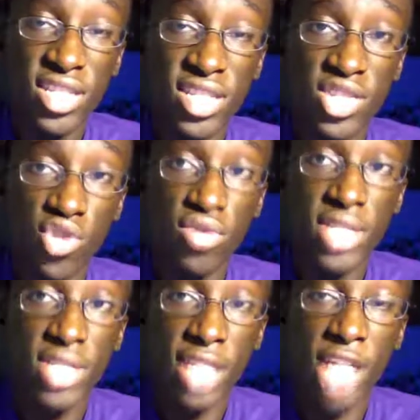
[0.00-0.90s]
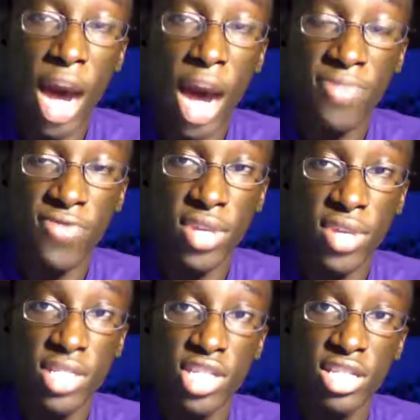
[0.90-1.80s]
do decide to opt for this,
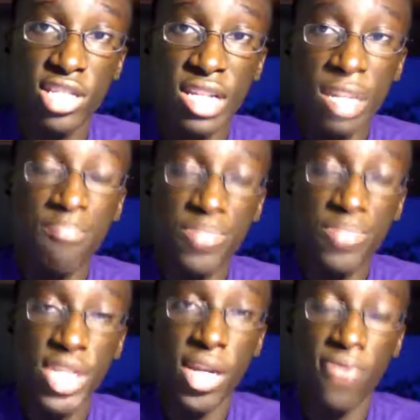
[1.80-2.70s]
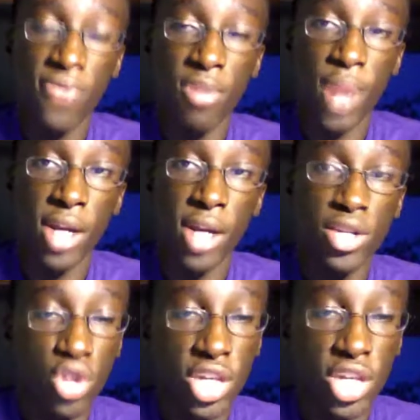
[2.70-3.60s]
just be careful about it.
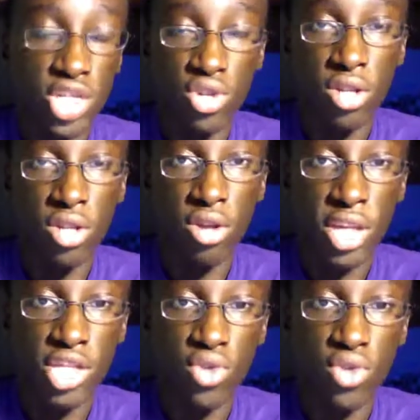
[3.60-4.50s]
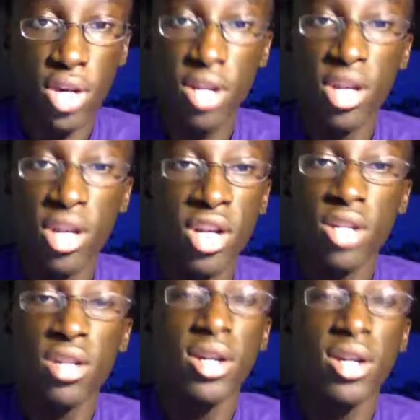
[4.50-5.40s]
Look into it. Look into
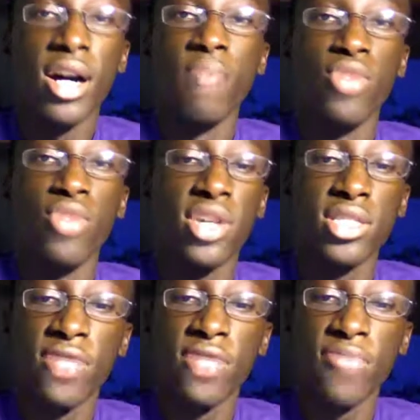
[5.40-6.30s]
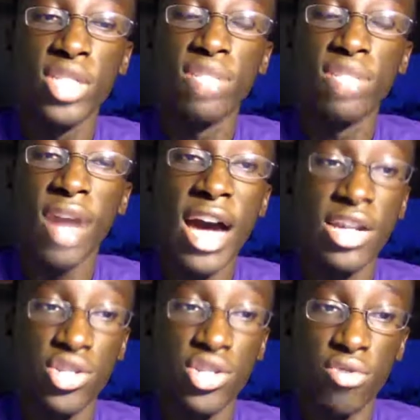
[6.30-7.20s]
information about how to
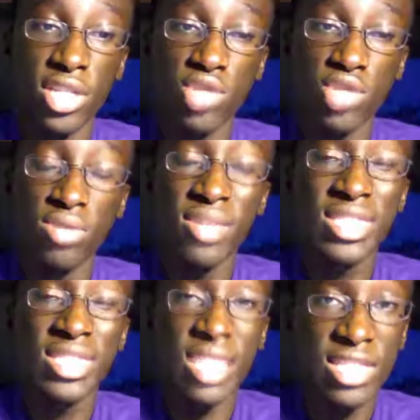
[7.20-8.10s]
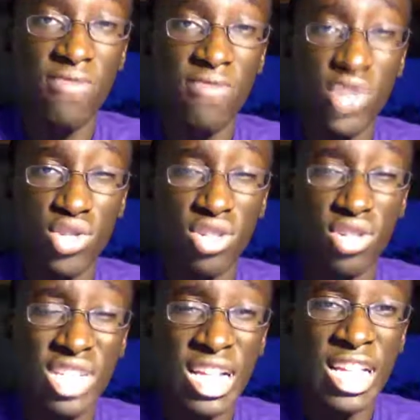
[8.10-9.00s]
do this. Do some extensive research
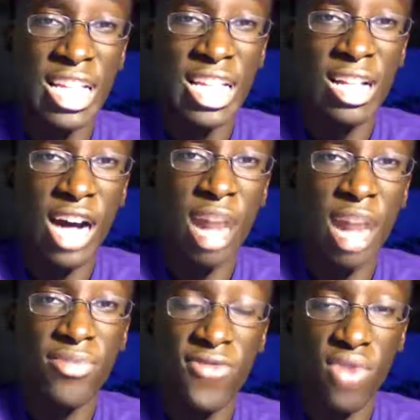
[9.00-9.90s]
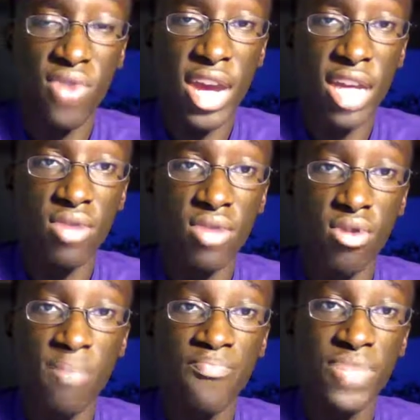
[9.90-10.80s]
beforehand, or
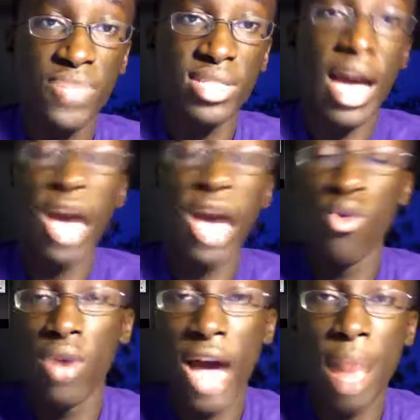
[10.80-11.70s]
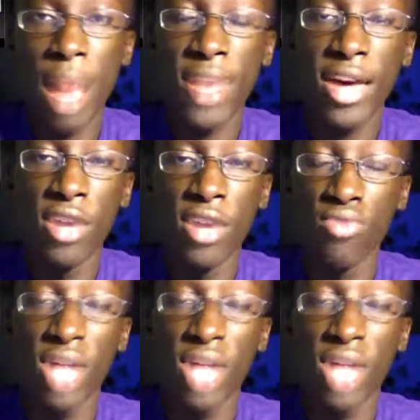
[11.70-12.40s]
because I'm not held